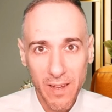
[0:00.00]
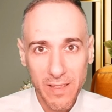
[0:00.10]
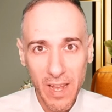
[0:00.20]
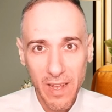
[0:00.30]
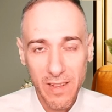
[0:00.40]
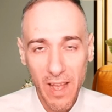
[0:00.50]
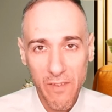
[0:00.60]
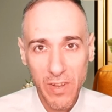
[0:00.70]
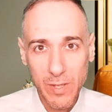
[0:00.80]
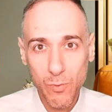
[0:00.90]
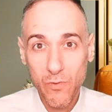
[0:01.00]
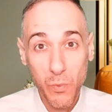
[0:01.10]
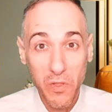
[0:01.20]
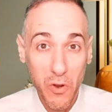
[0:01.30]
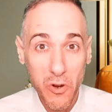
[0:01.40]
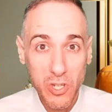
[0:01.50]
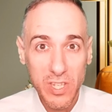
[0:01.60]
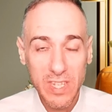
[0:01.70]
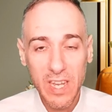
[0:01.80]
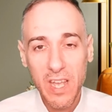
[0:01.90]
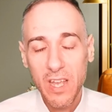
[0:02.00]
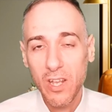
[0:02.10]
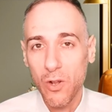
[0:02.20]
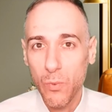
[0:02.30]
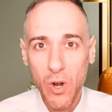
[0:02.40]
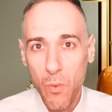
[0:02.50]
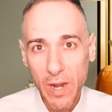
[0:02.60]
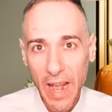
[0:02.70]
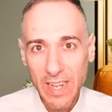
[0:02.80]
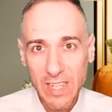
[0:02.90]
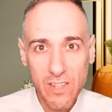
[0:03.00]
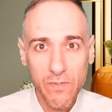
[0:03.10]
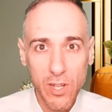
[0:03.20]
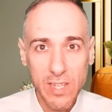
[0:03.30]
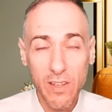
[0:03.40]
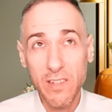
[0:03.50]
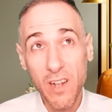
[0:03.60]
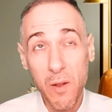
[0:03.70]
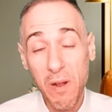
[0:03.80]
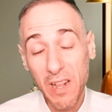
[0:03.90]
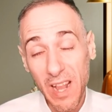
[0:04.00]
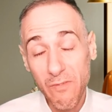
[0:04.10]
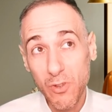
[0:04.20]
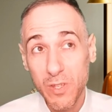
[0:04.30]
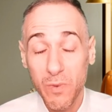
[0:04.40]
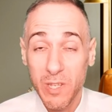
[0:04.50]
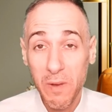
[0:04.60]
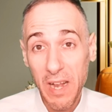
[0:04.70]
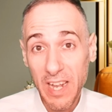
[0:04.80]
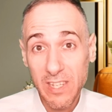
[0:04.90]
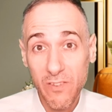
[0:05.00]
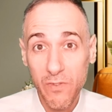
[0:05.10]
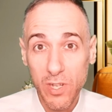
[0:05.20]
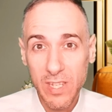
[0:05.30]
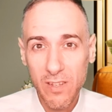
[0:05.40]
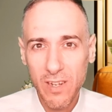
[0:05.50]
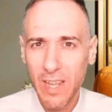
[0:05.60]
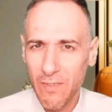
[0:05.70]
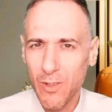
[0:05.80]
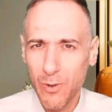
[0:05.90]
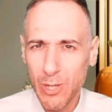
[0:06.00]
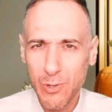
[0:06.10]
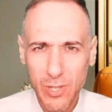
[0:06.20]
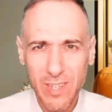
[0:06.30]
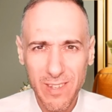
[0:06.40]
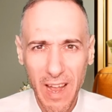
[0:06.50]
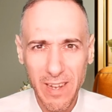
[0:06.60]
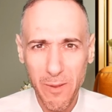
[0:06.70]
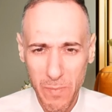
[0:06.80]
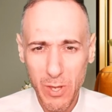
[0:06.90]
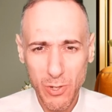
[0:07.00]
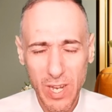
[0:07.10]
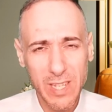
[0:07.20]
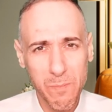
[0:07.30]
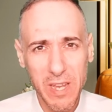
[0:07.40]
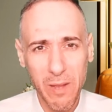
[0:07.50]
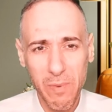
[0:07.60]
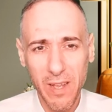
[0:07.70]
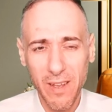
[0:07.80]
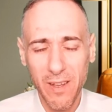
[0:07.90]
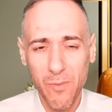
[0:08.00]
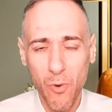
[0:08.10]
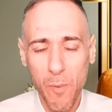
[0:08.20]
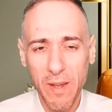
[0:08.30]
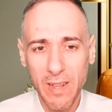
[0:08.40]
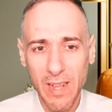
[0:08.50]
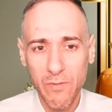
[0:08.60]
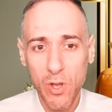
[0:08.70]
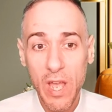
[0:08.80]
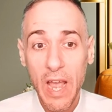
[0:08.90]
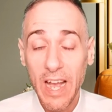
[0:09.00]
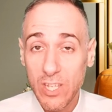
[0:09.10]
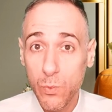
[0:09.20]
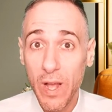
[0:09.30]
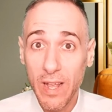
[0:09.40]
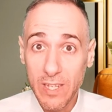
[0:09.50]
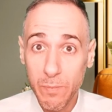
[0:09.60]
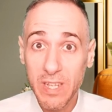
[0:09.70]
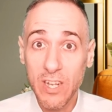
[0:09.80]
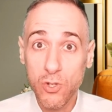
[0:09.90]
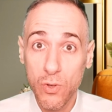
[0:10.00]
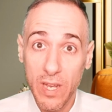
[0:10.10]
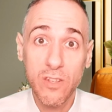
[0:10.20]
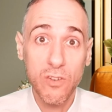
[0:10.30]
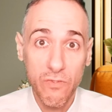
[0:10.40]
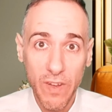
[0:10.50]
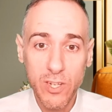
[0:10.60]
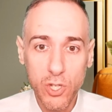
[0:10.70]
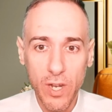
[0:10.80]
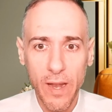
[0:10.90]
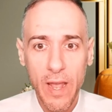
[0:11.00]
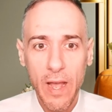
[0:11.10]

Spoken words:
the FX moves with urgency. We don't want excess volatility. It's not about a level. It's about excess volatility, even though it usually is, and usually ends up being more about the level, as well as potential intervention.